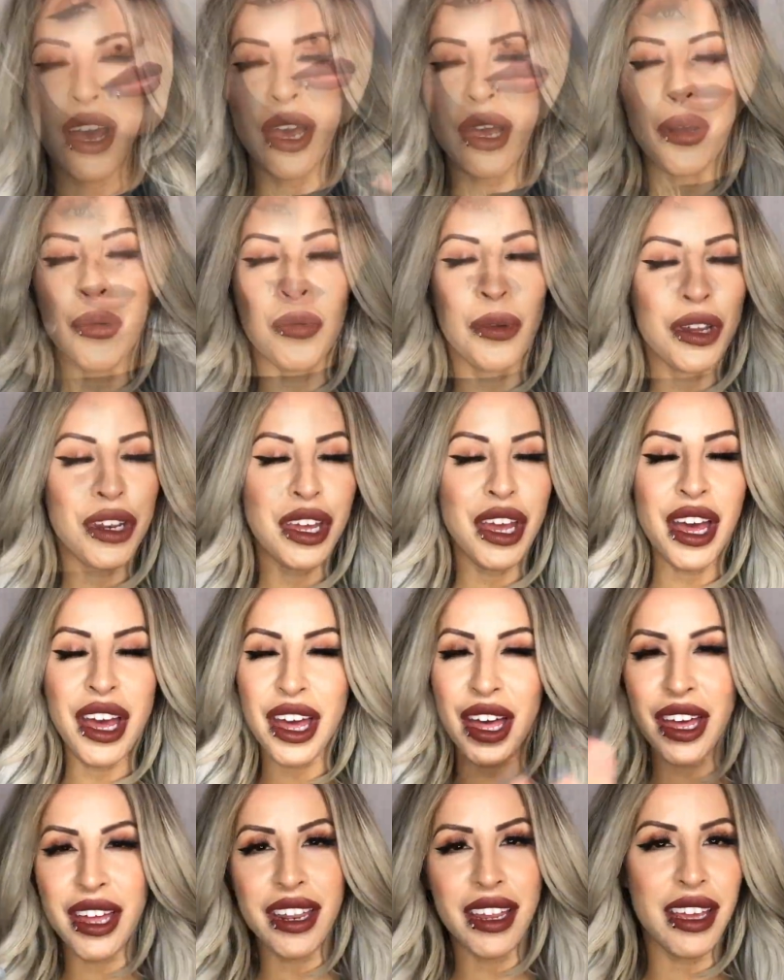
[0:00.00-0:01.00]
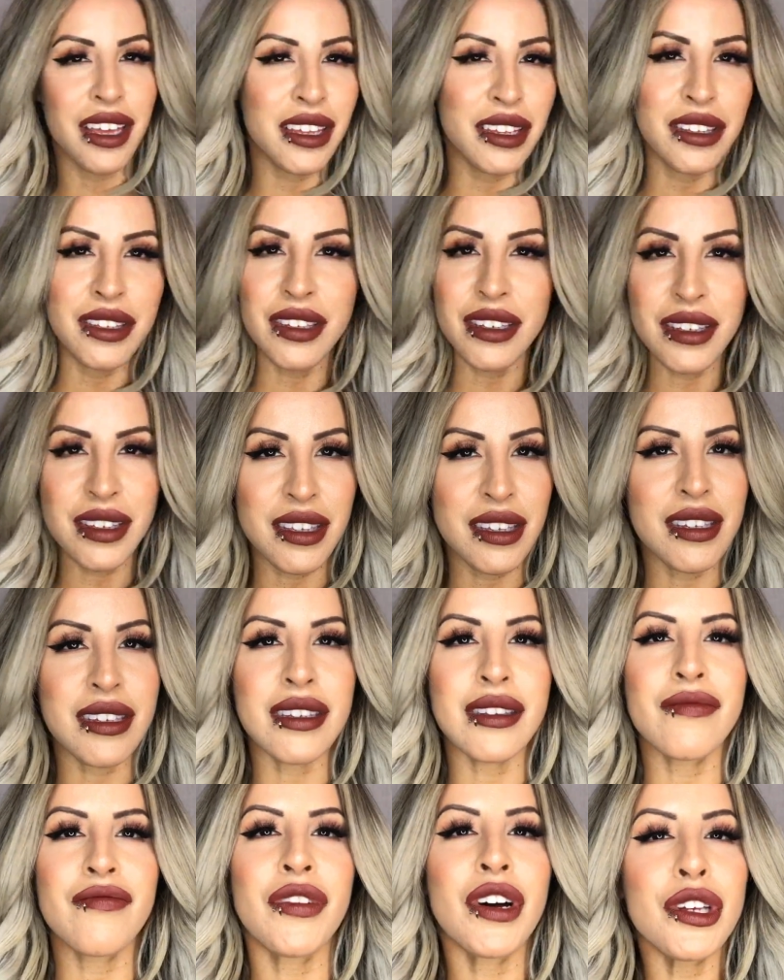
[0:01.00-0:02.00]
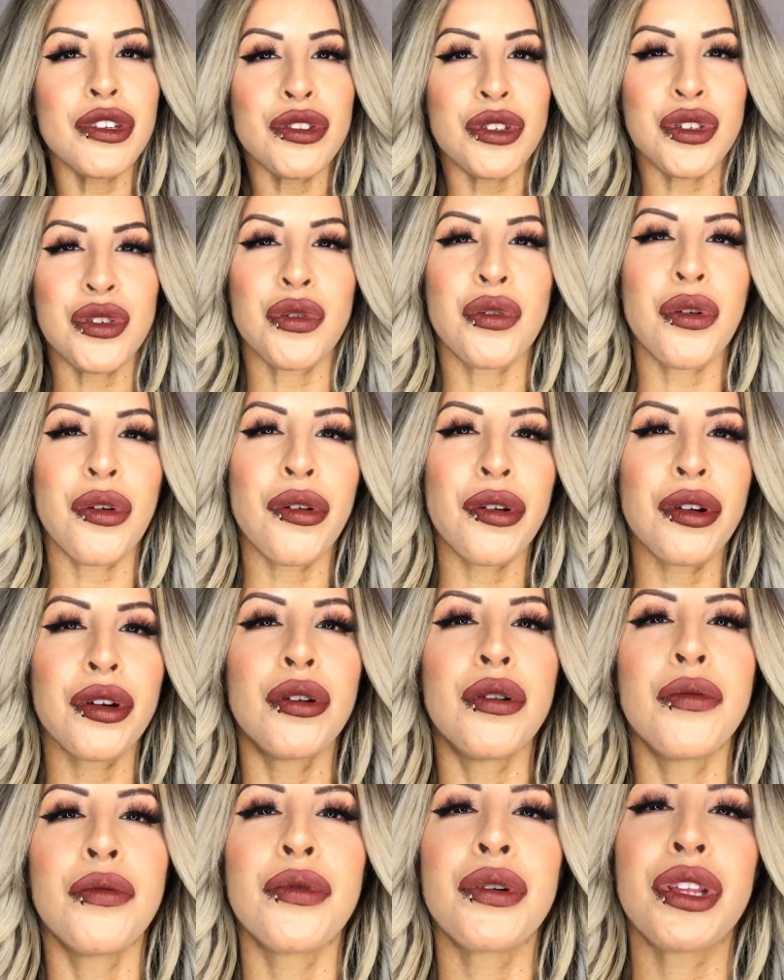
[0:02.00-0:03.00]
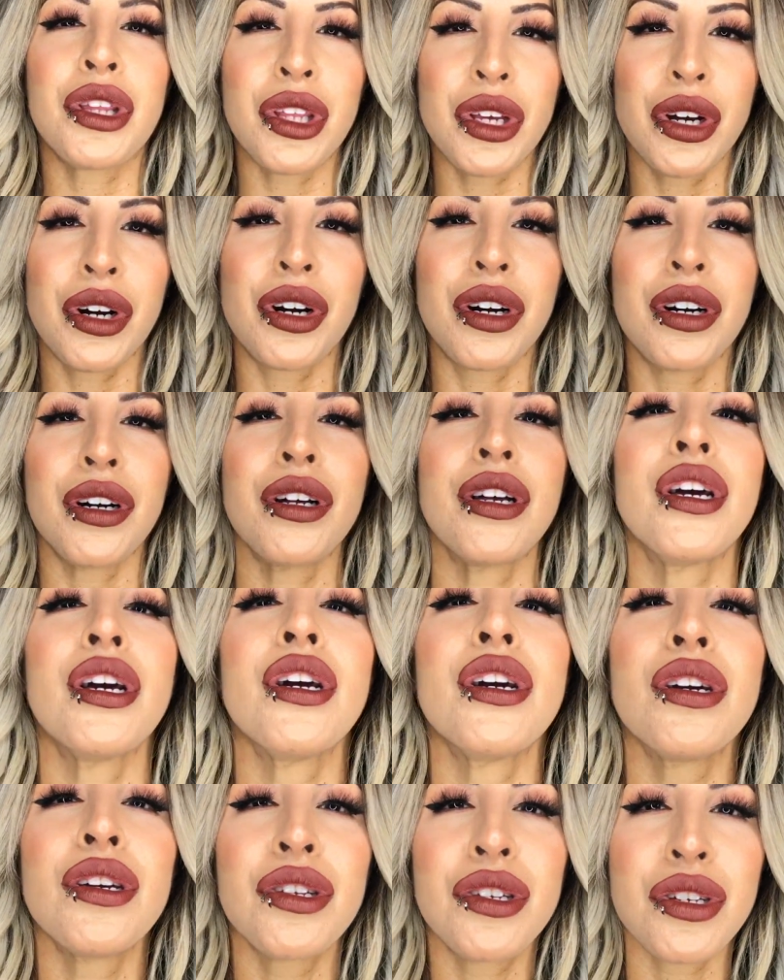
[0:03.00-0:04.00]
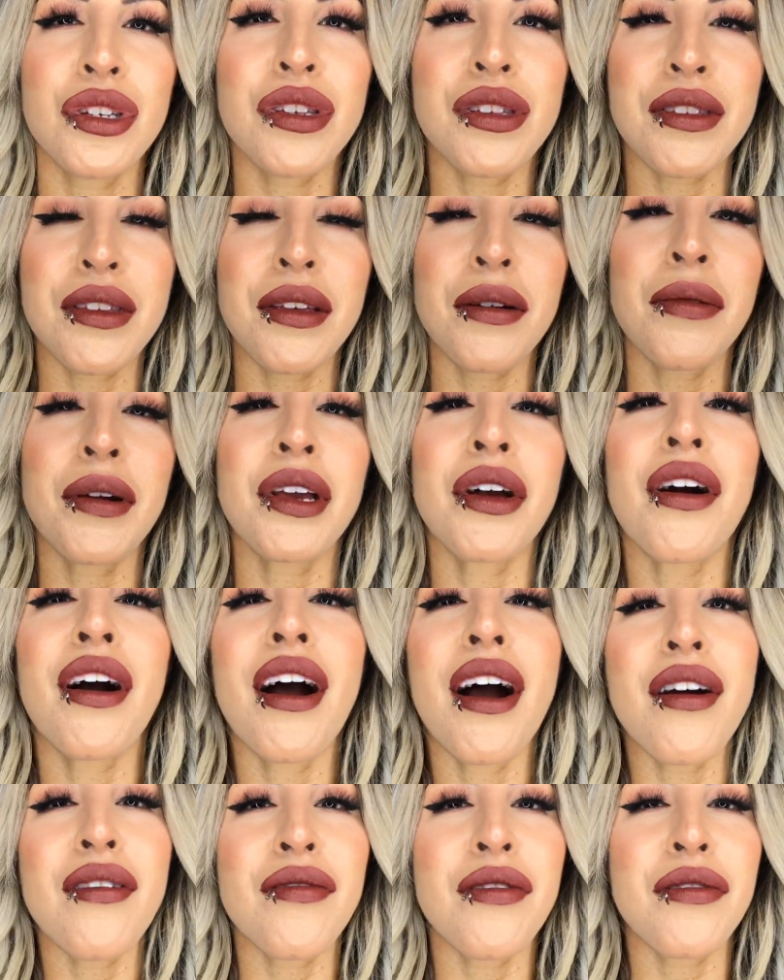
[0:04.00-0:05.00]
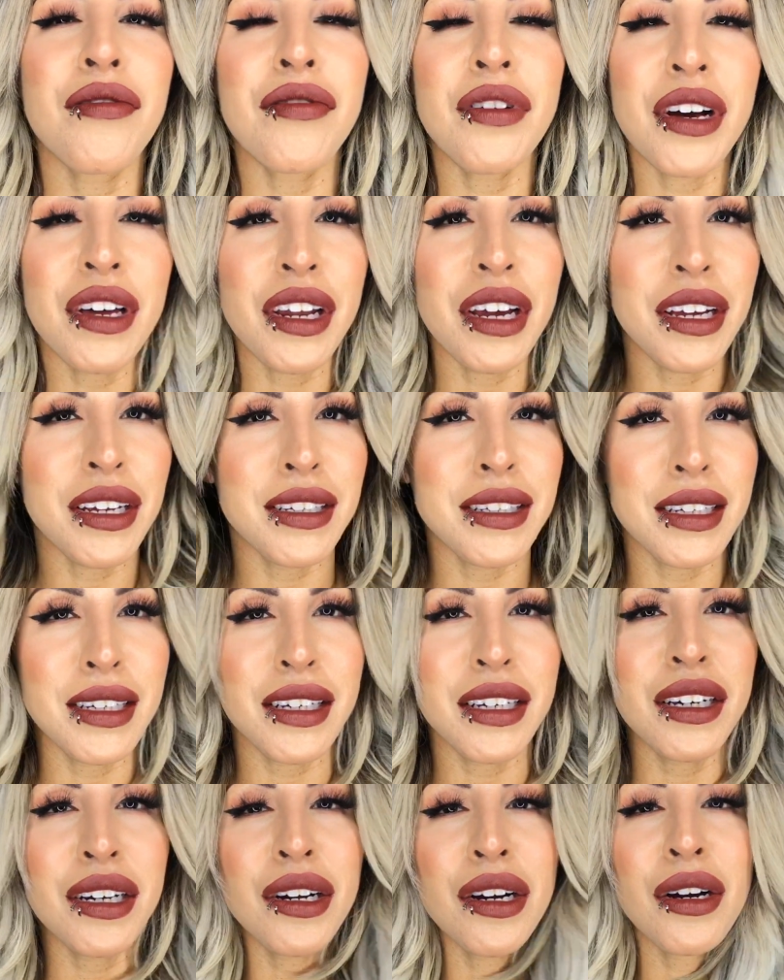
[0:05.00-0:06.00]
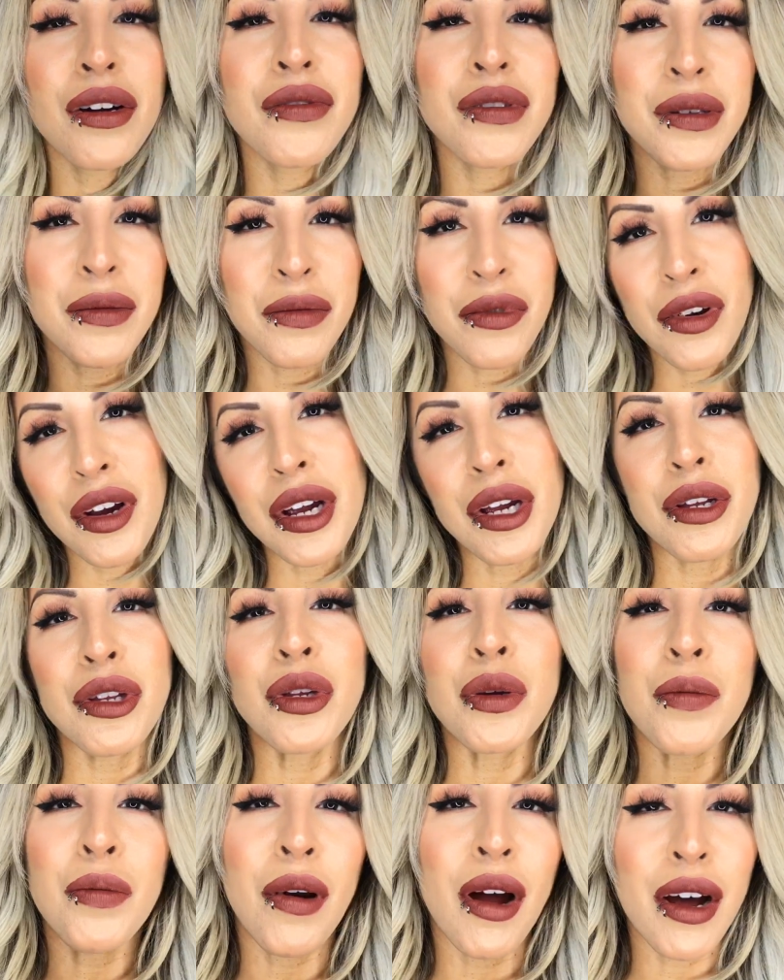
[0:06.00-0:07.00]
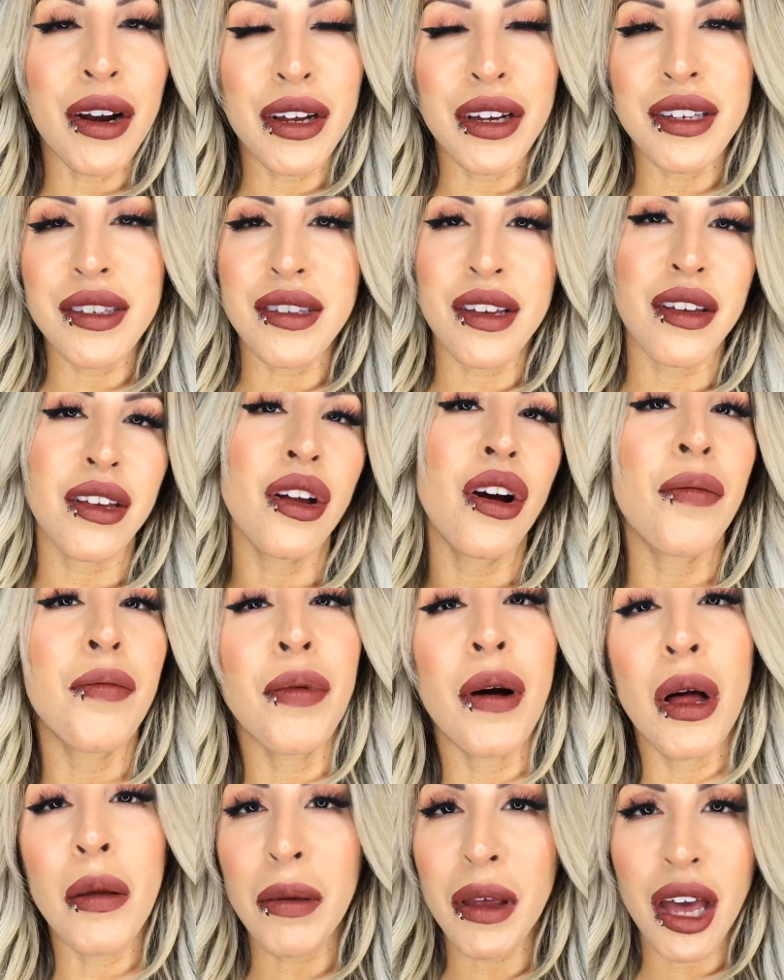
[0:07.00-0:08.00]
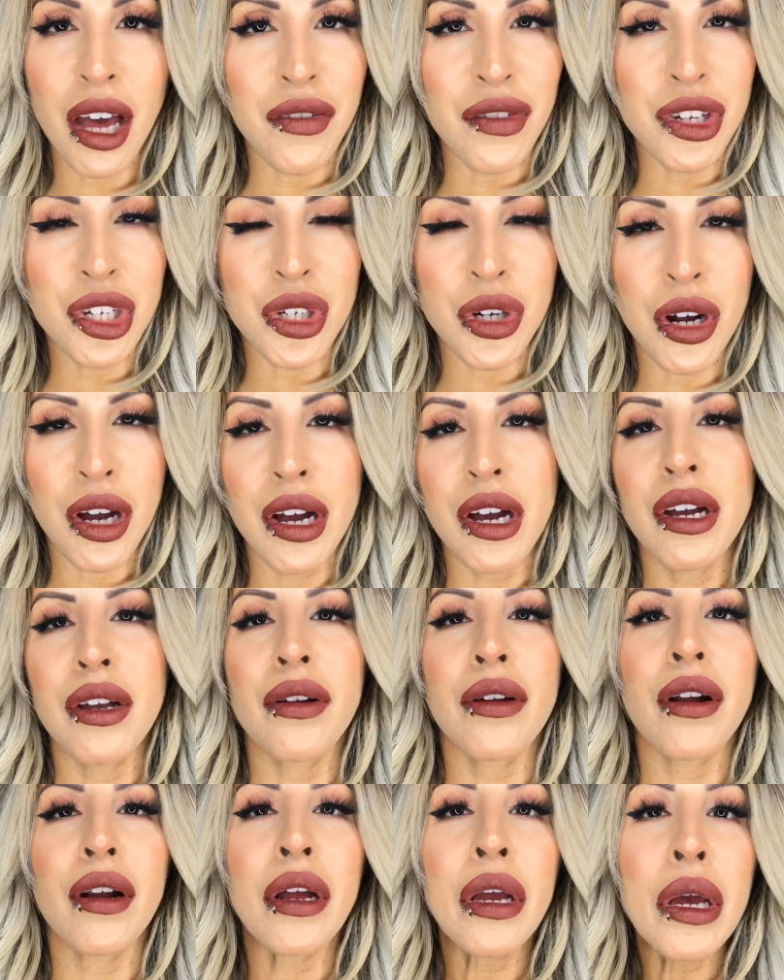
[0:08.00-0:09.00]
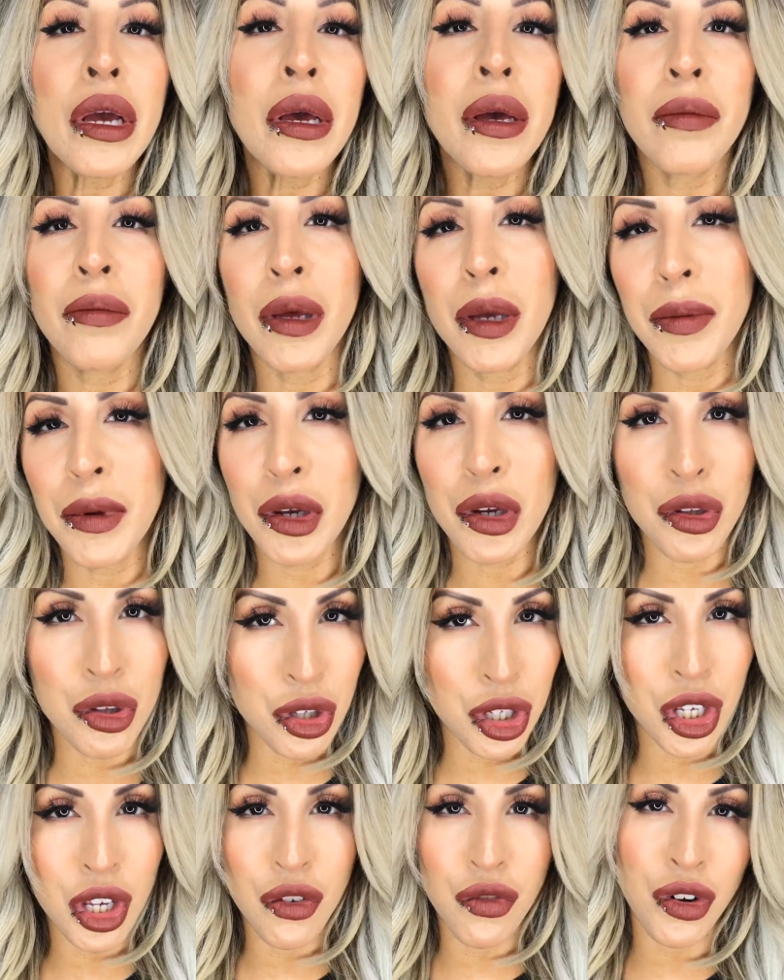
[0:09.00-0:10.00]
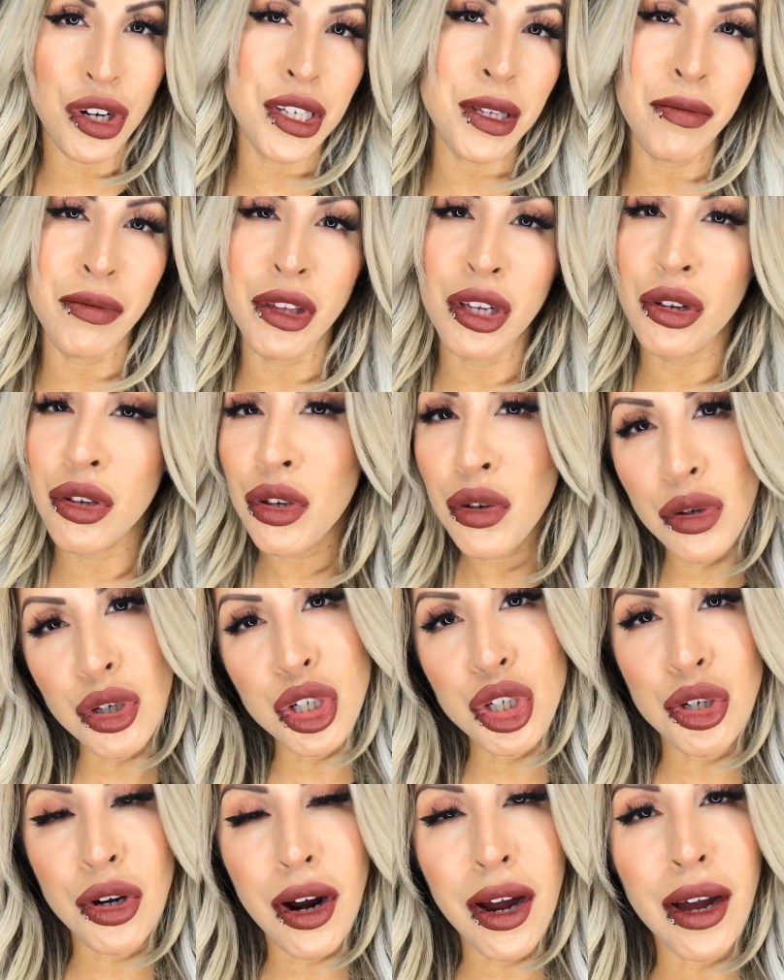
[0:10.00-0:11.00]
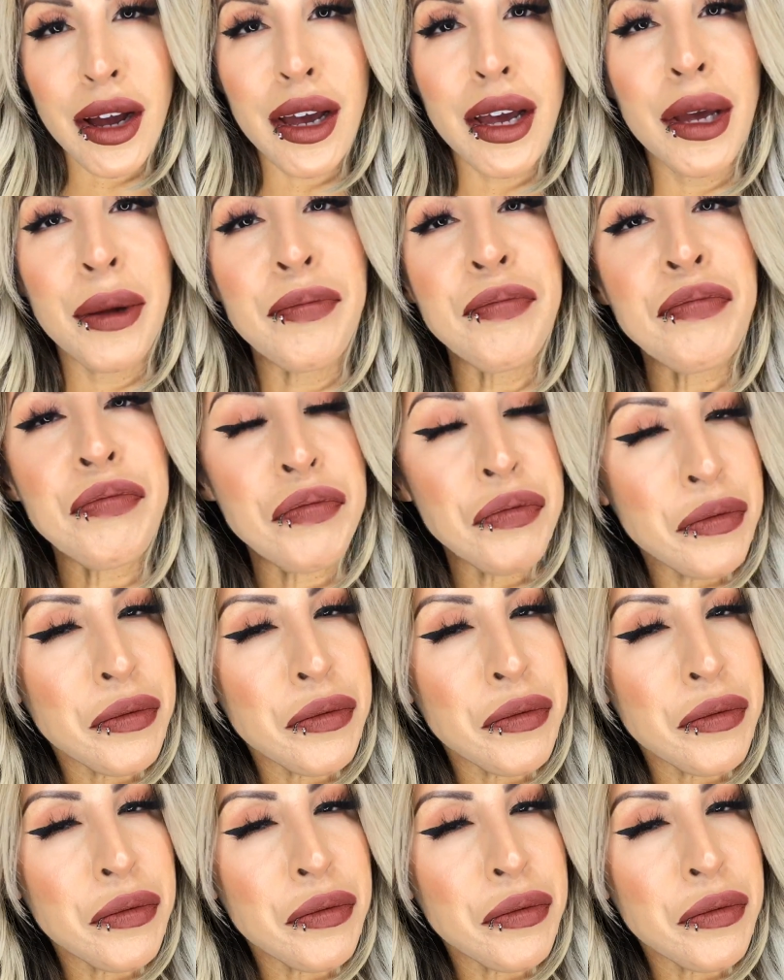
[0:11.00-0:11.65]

I went ahead and did this fun tutorial with y'all just so that way y'all have a fun idea of some great new products that y'all probably haven't tried, or maybe you're looking for something new to try.